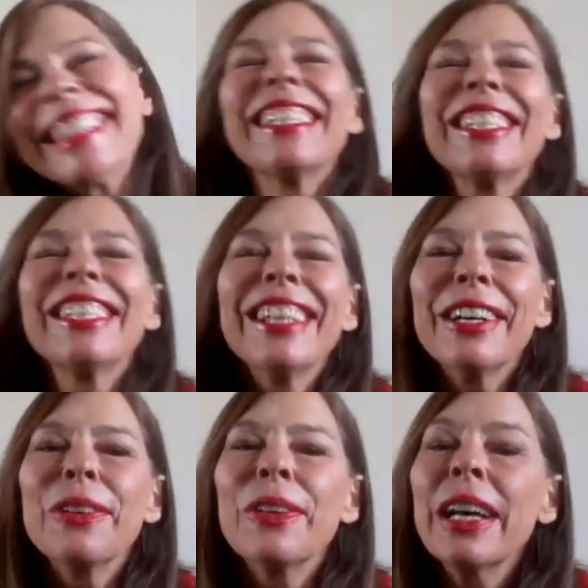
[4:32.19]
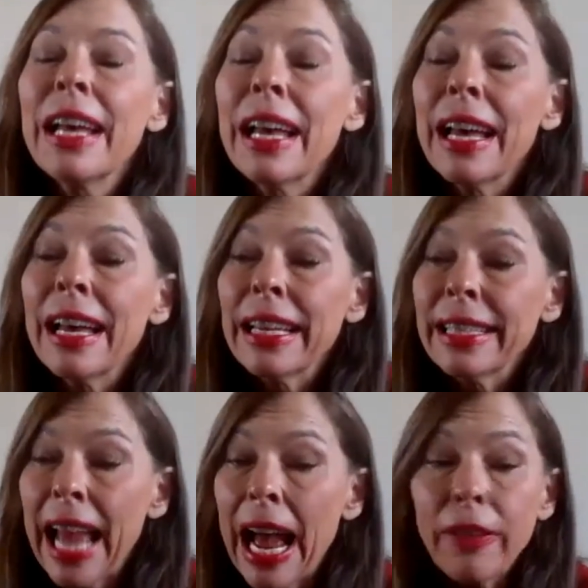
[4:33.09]
So
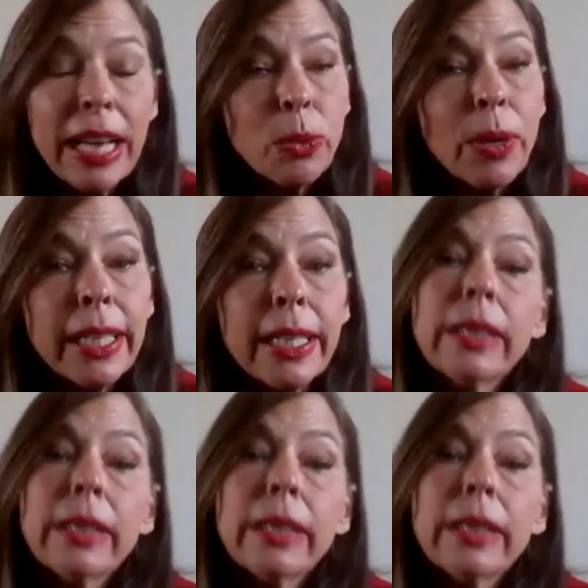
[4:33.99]
now that's what I do.